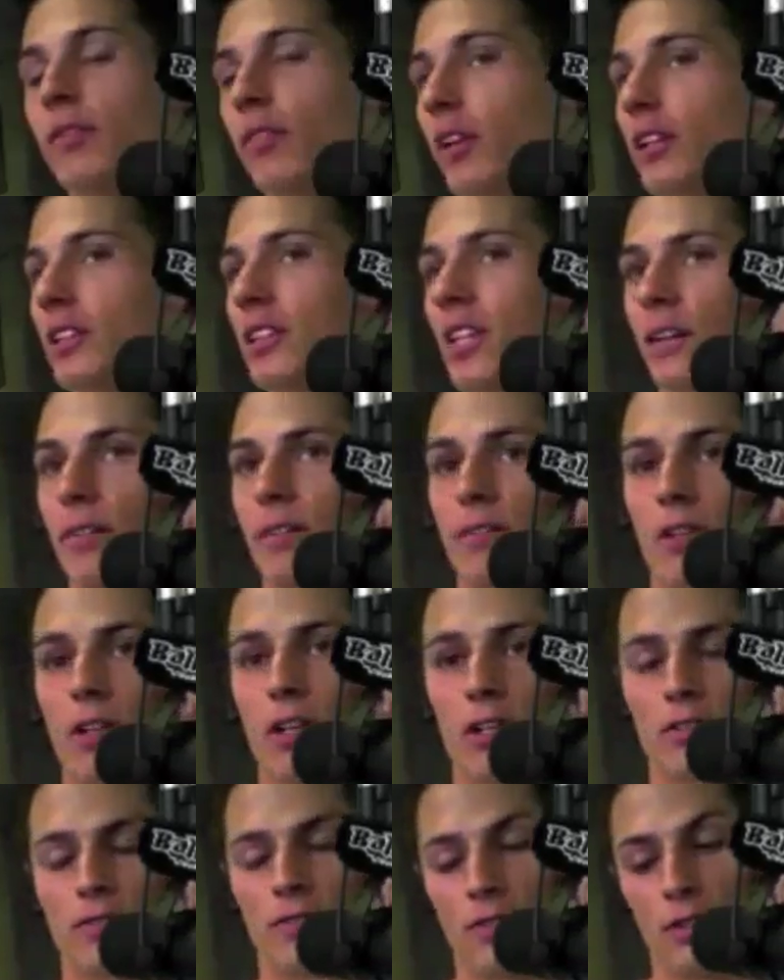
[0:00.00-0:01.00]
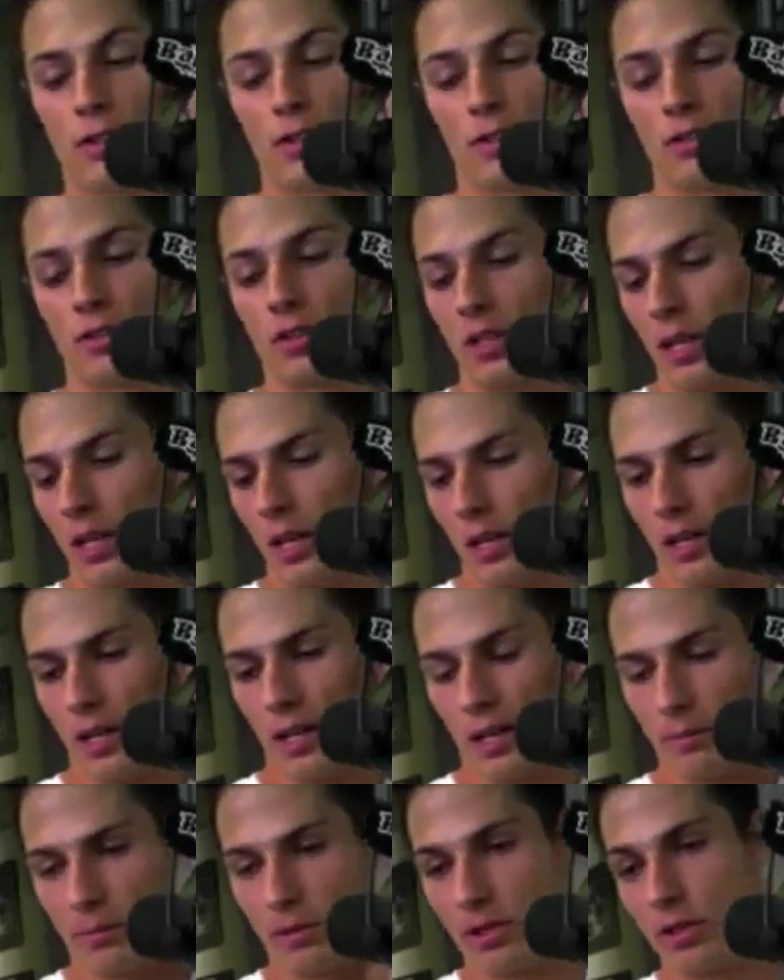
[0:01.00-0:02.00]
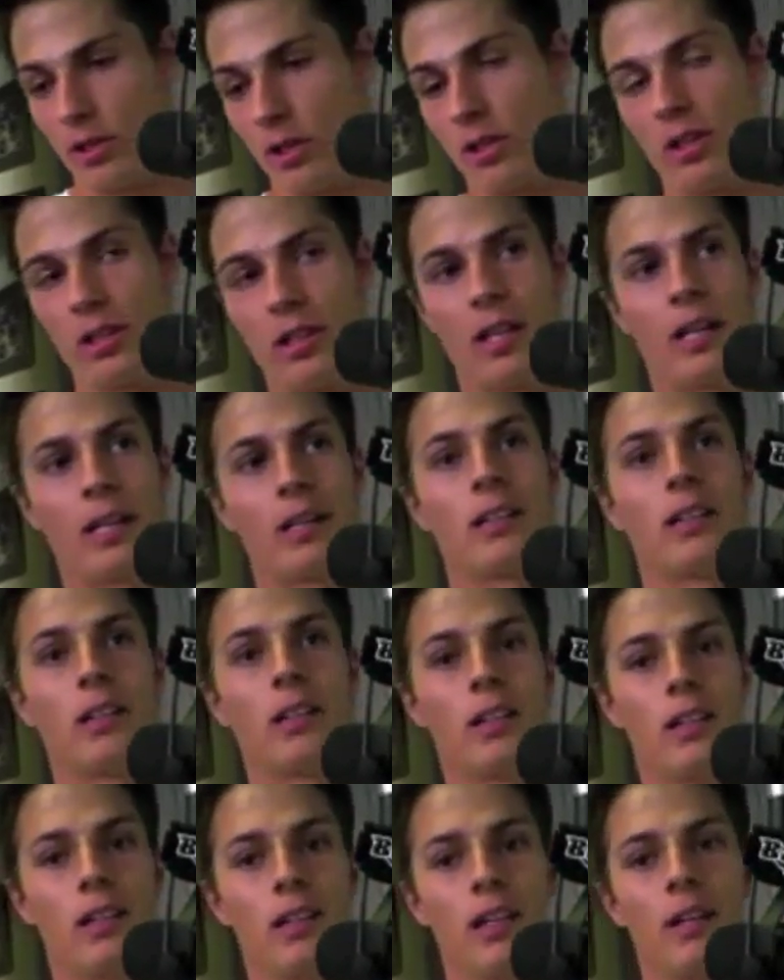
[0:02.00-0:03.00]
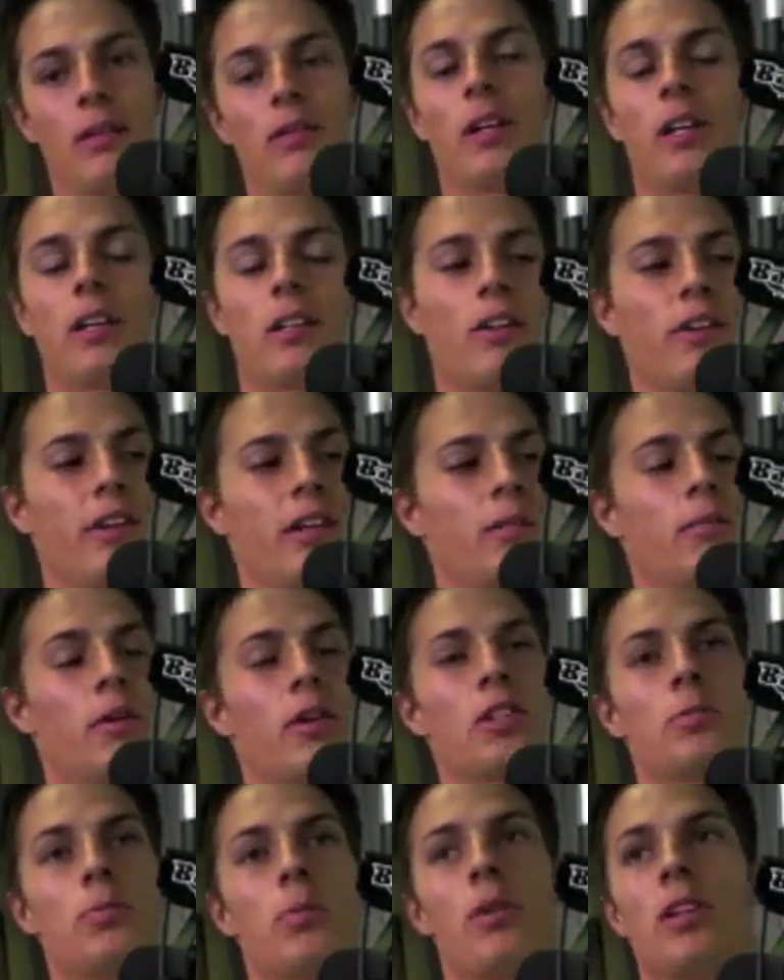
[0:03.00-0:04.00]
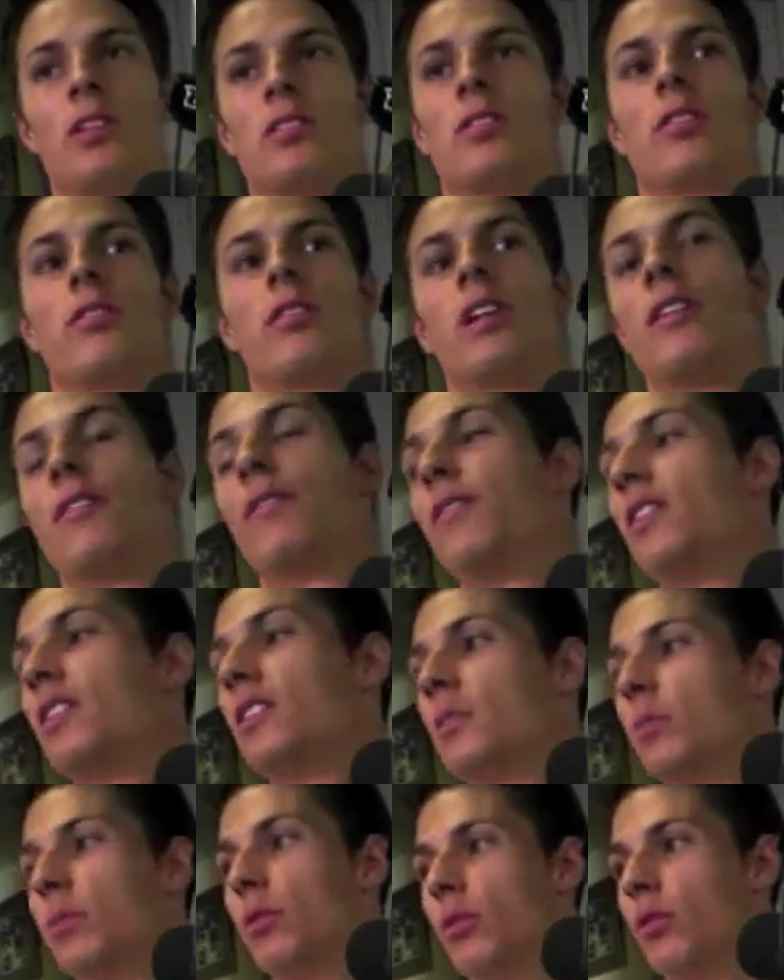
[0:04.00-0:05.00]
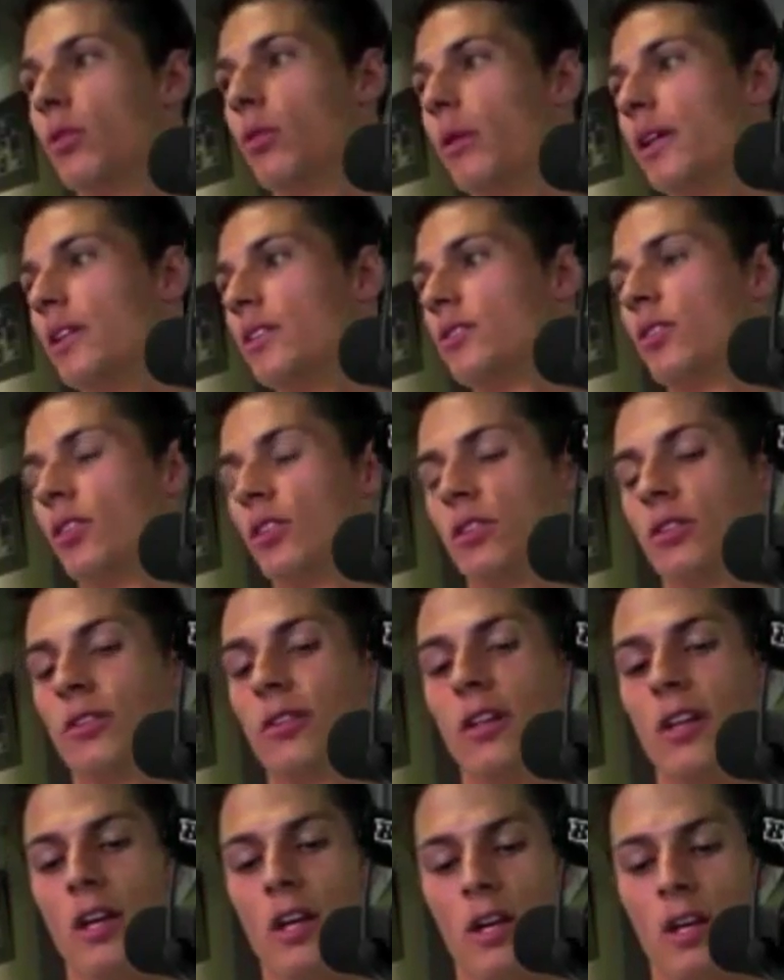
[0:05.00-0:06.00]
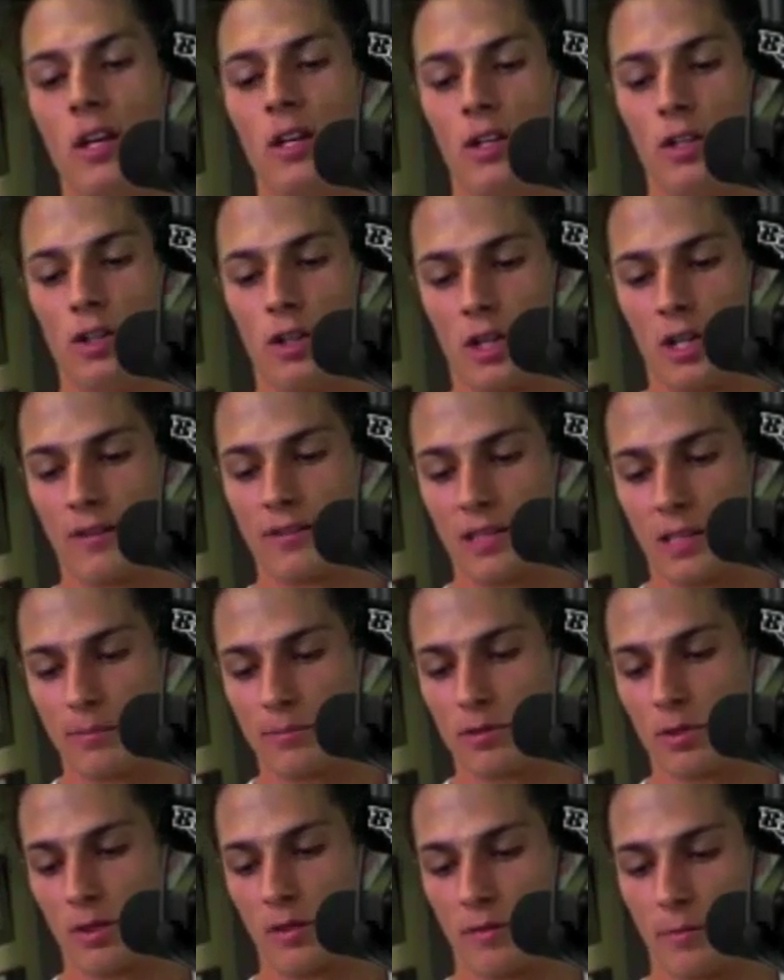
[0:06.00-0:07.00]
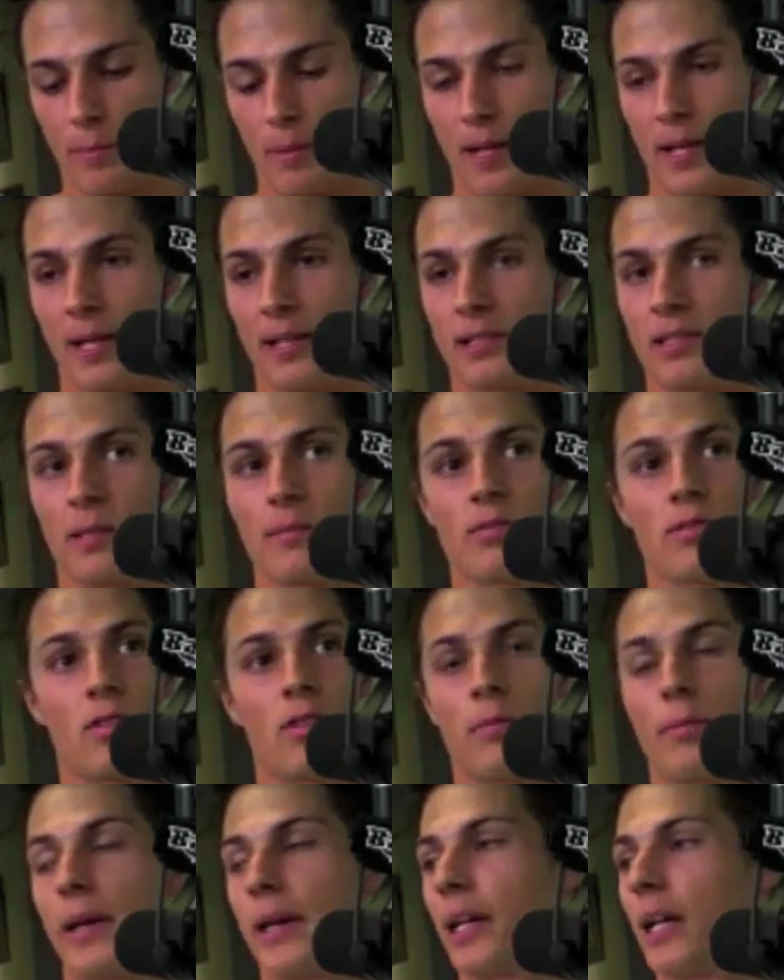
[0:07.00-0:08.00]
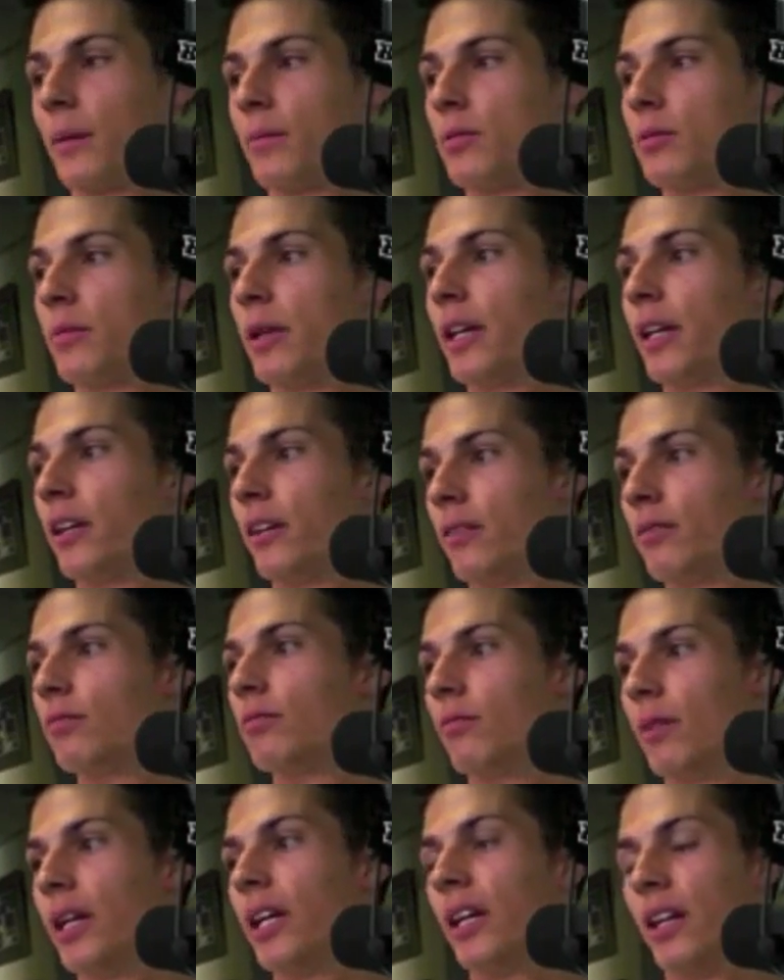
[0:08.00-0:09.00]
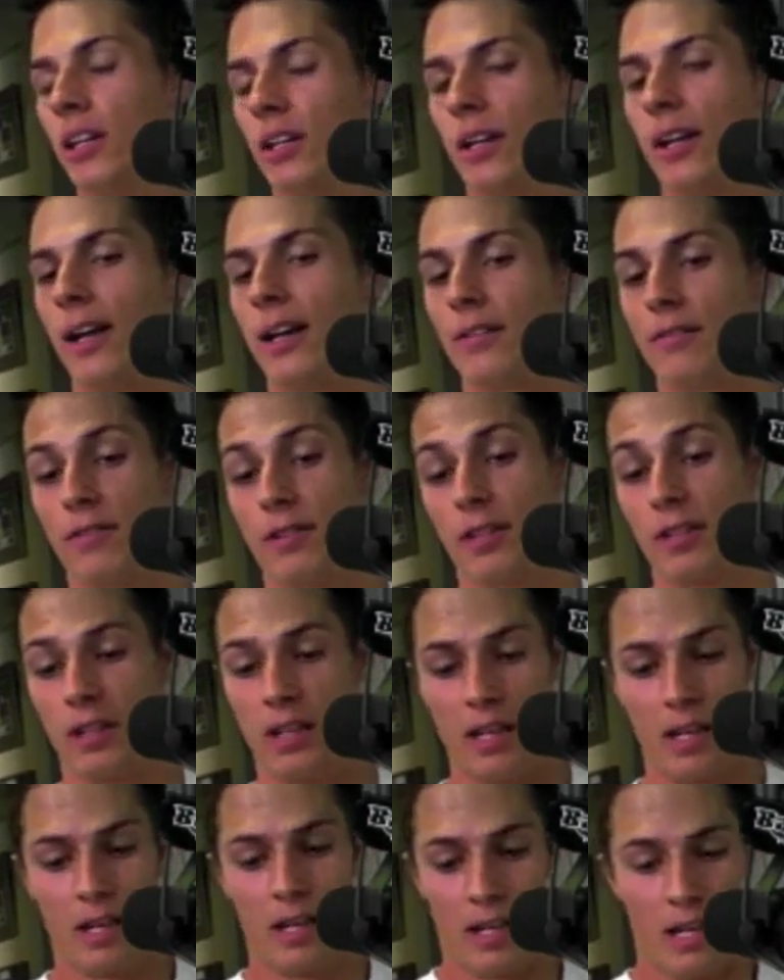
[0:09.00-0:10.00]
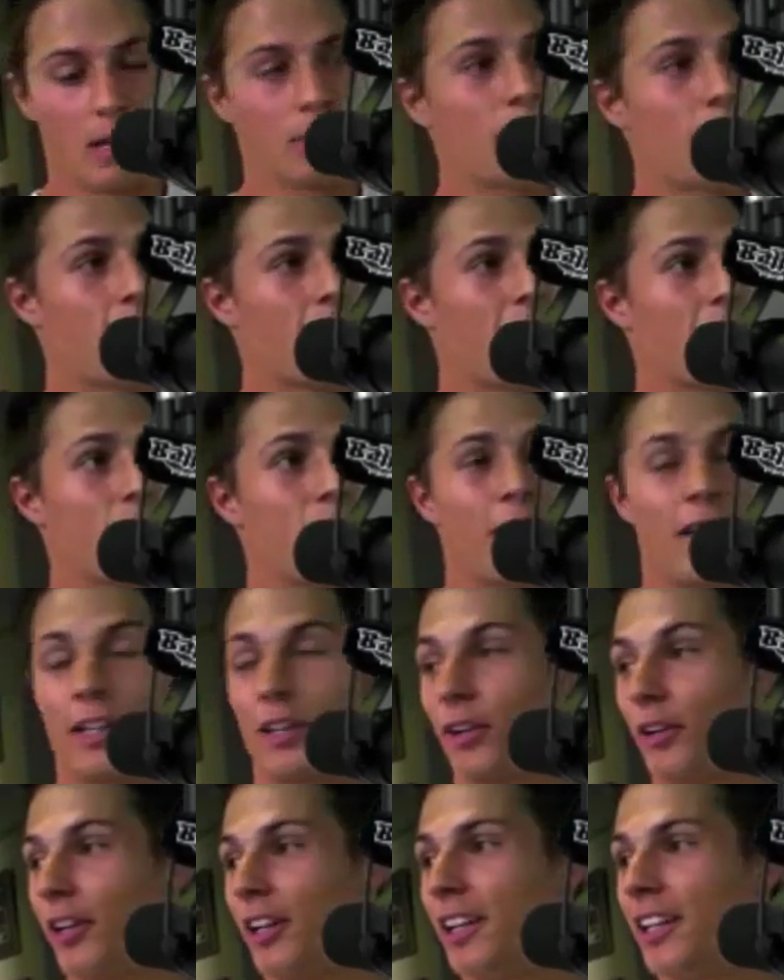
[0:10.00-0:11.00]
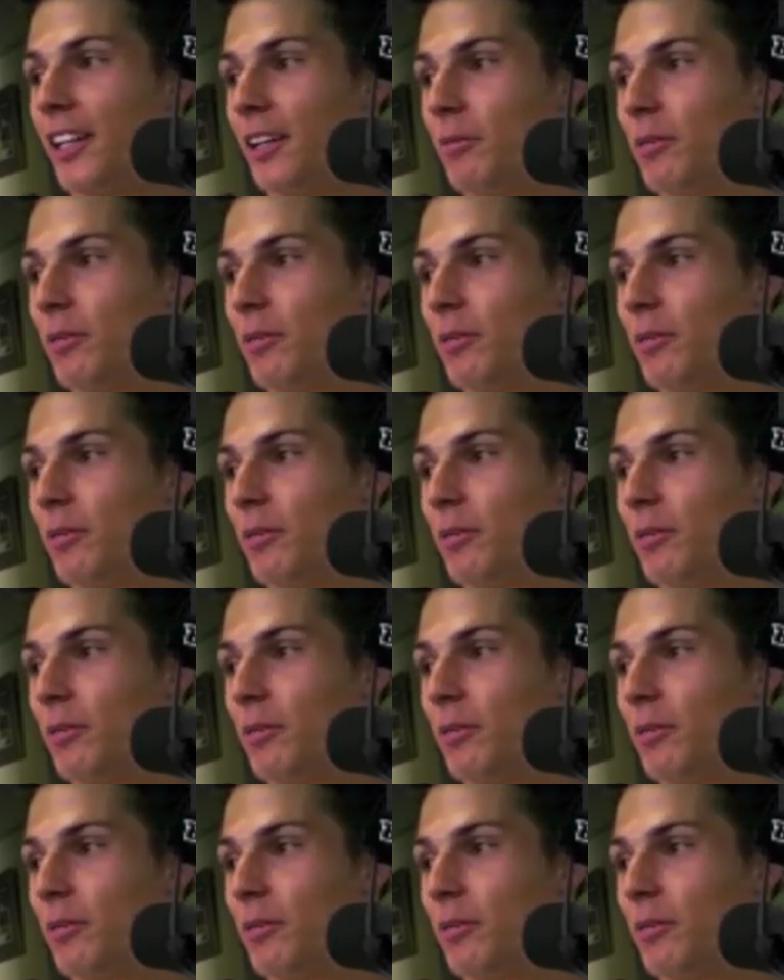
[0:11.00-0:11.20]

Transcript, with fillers: been very tough over the last few years. I mean, you know, like a, a career in motorsport is not really feasible always. So you got to have some sort of a plan, some sort of backup to make it make it in life. And I'm trying to get my degree.